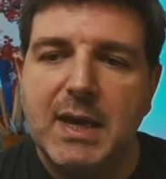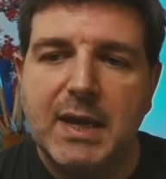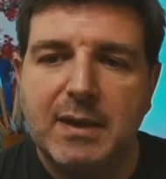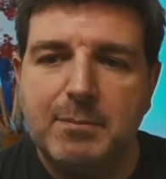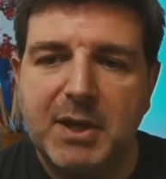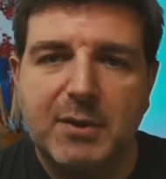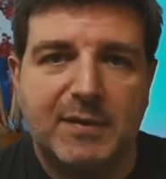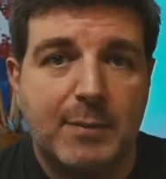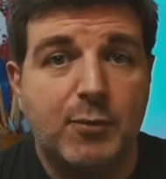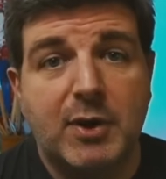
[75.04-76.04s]
And
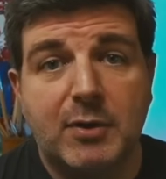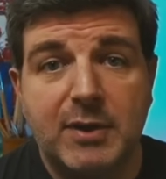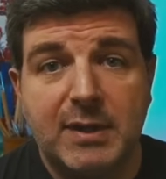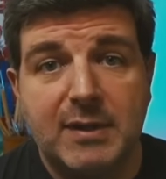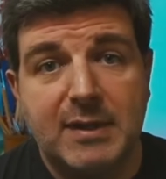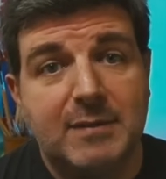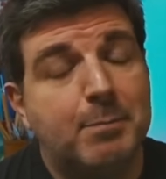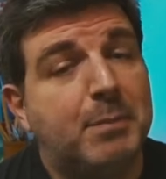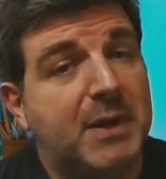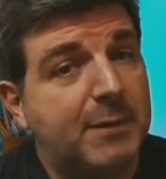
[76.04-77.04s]
because I'm recording this
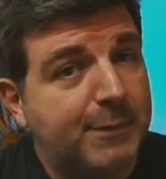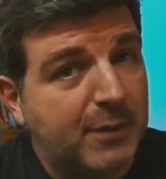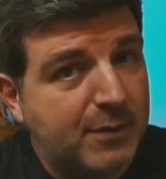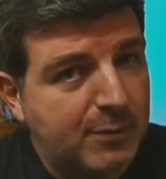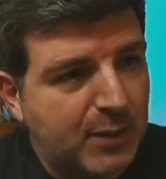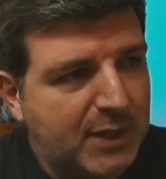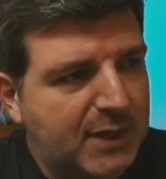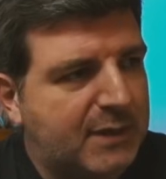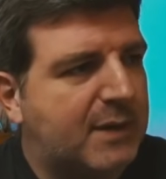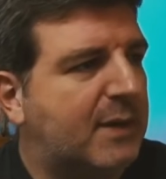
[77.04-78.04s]
before the
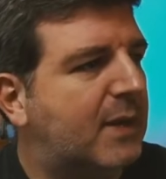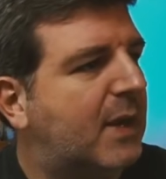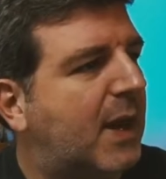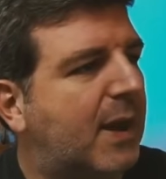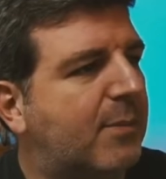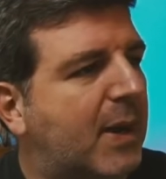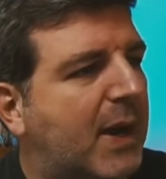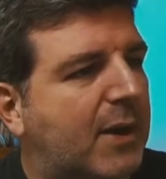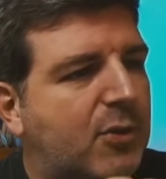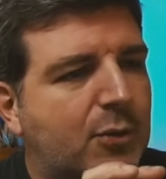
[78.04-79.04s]
release, I'm
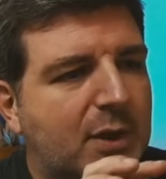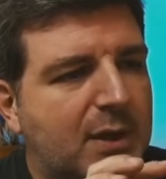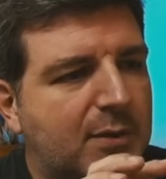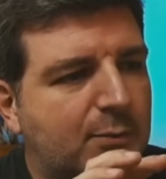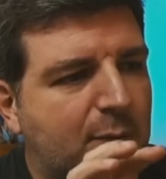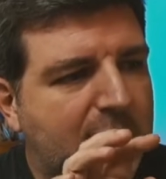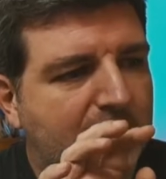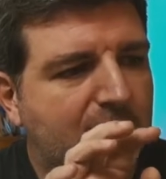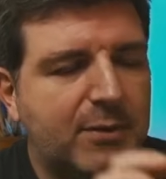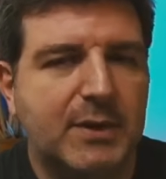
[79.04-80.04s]
actually
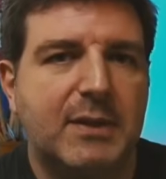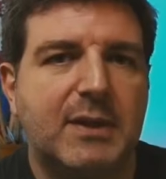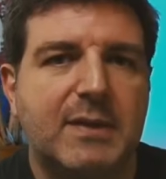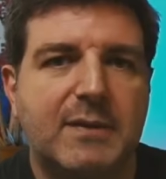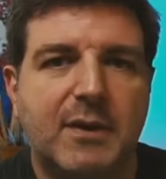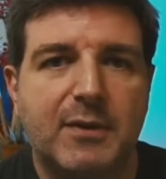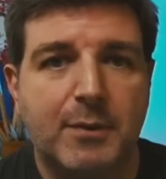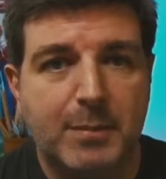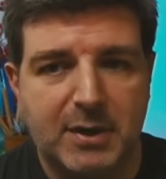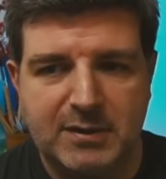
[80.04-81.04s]
recording this on
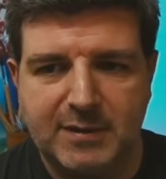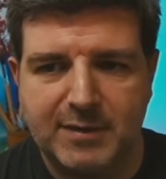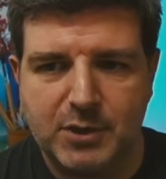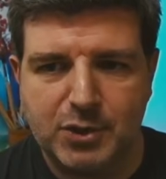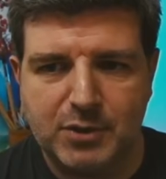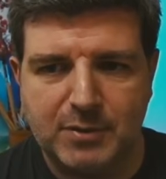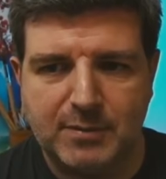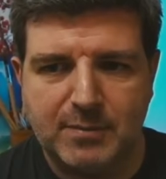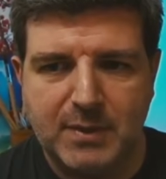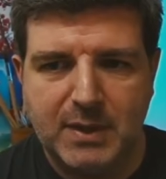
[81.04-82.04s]
a beta version.
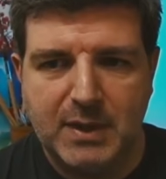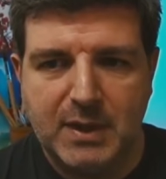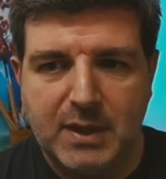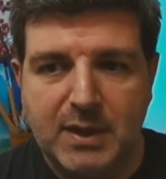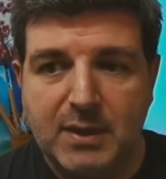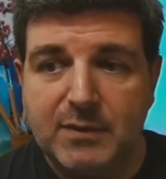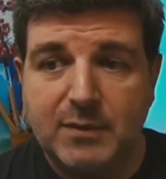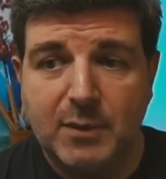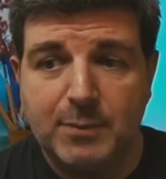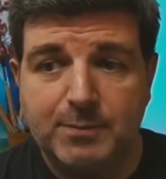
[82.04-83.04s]

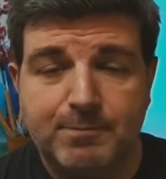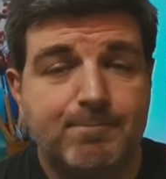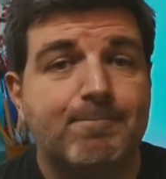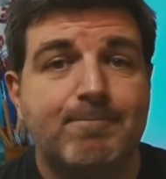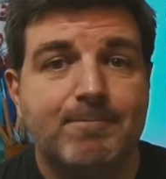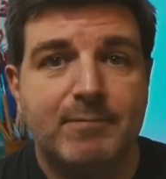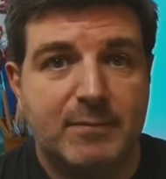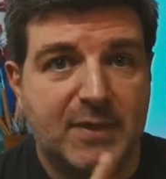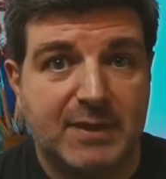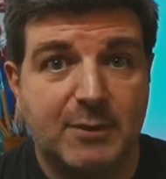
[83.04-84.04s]
So
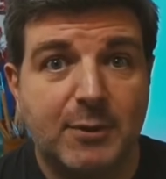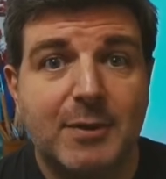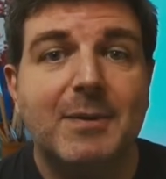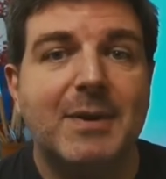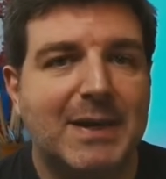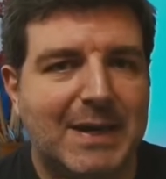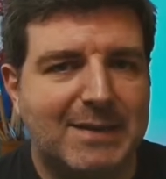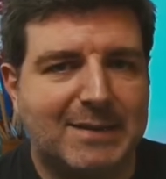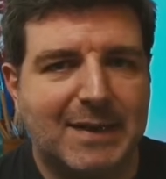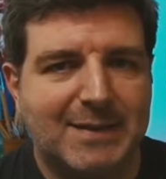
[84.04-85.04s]
that's all,
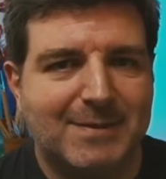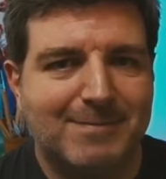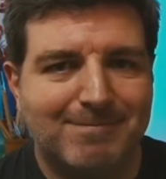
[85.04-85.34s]
let's start.